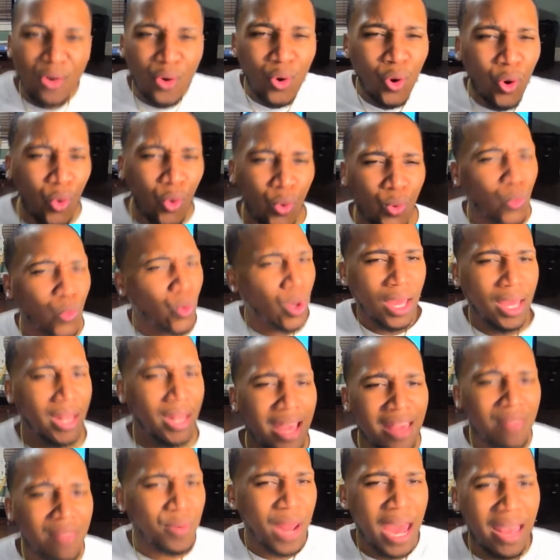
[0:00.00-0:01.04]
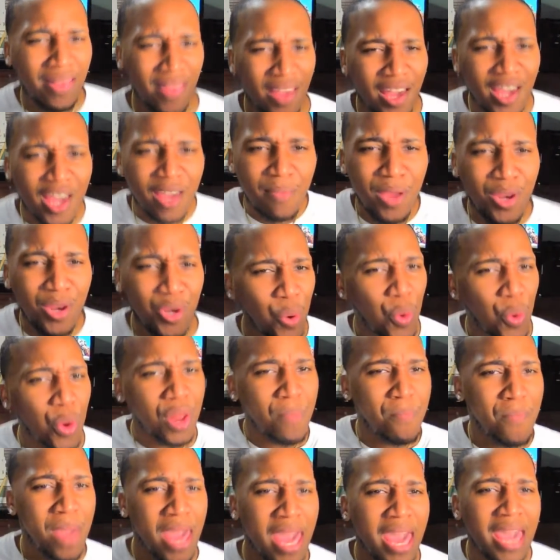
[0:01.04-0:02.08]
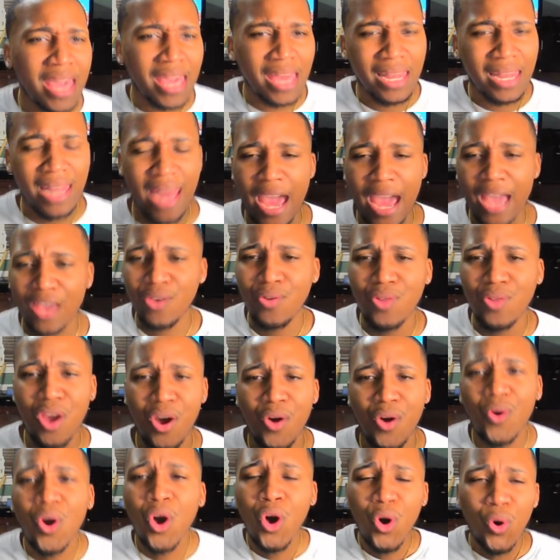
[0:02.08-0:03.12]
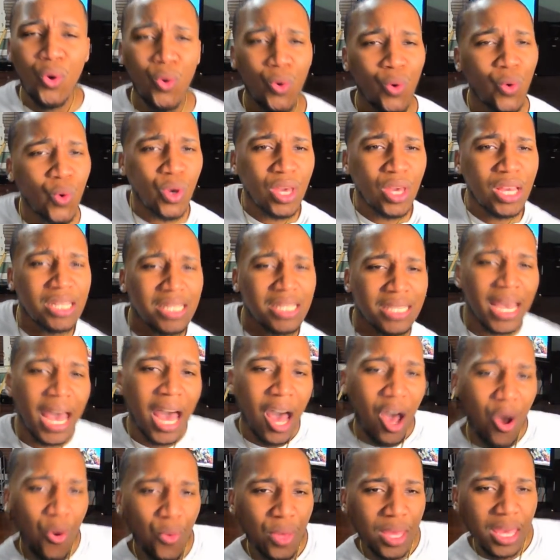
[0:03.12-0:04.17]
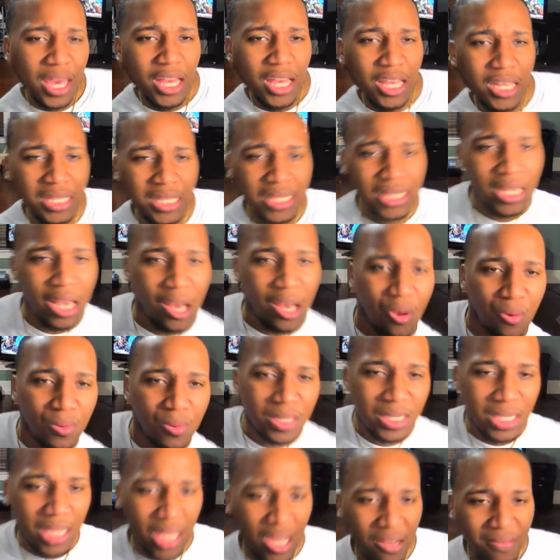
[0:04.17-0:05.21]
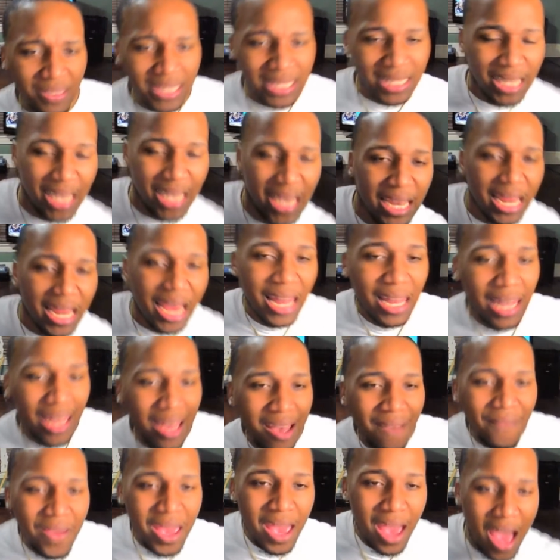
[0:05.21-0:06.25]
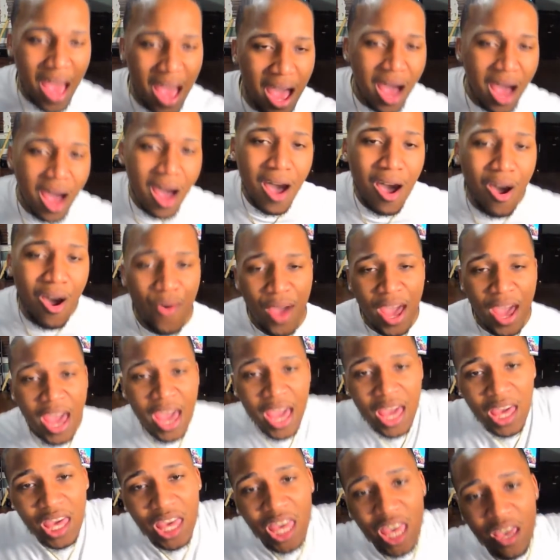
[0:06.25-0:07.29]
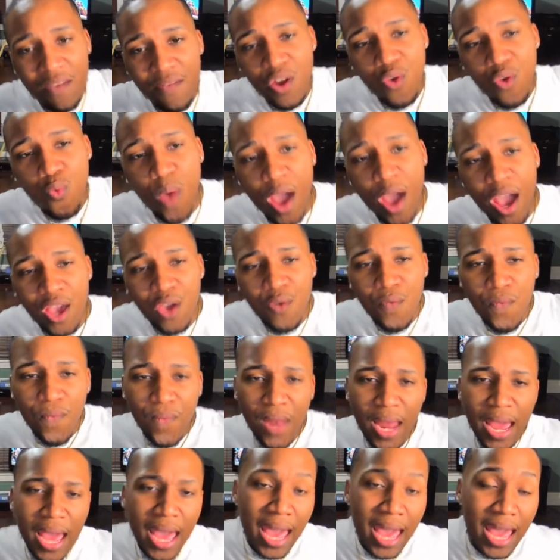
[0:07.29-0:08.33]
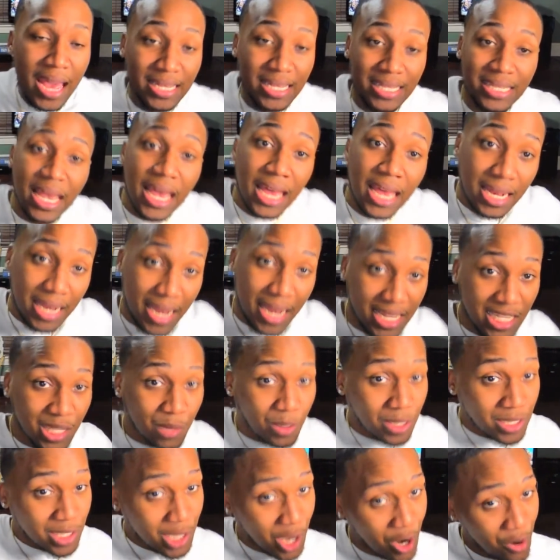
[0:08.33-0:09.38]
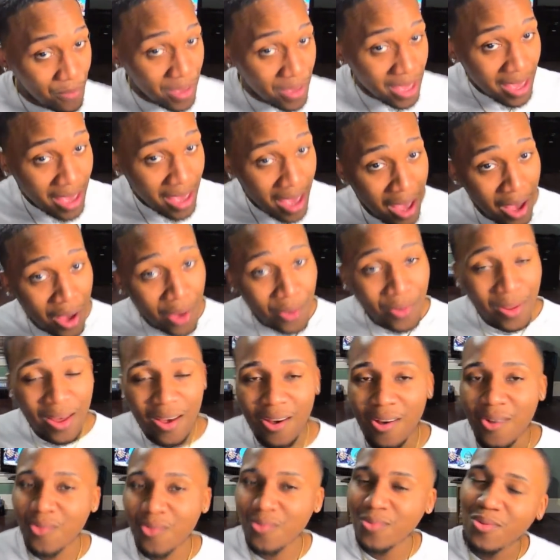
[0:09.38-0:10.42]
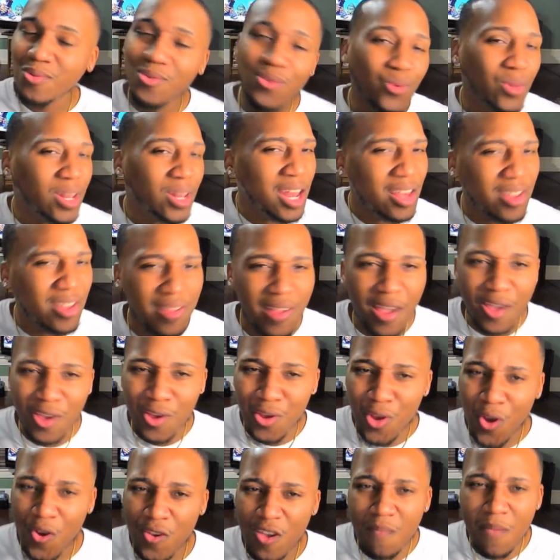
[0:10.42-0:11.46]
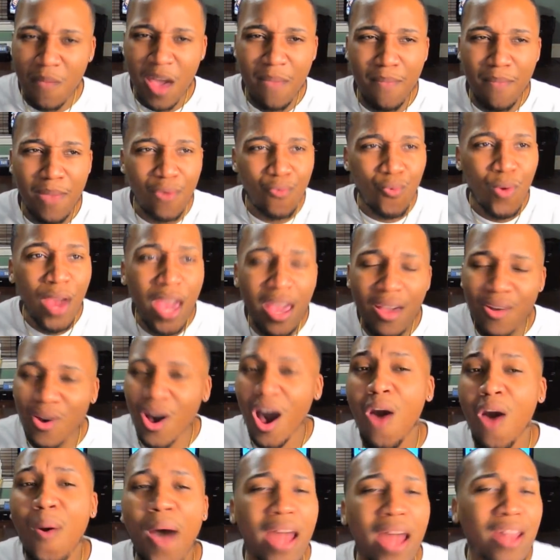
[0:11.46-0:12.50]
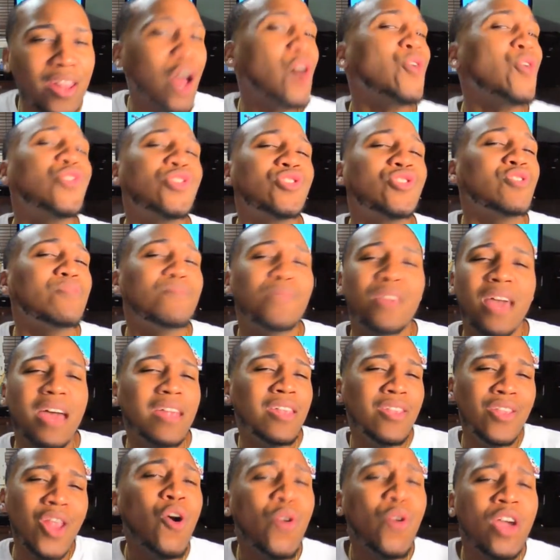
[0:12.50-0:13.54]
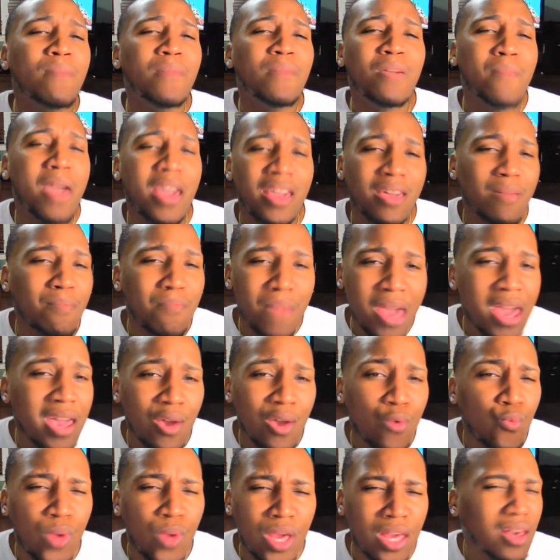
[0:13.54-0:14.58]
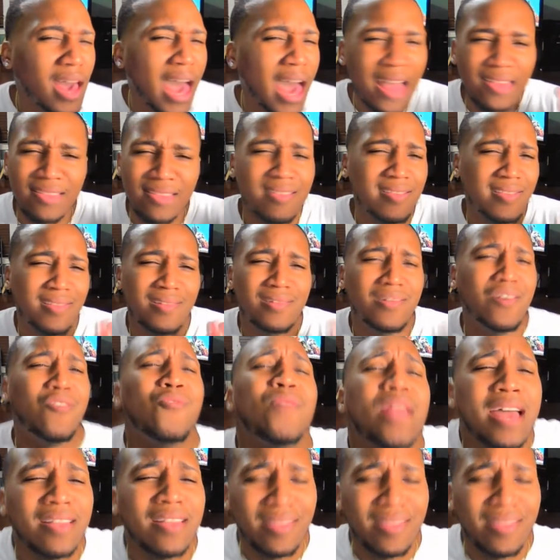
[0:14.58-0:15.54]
Ooh, that's what I think he be doing to Megan. Like, you know, ooh, you're talking, you're so tough, seeing I love it all. Even the way you flex, that's what turned me on. Oh, ooh, then she said, you know, you make me weak. Oh, I know she be, I know he be making Megan weak. I just know it.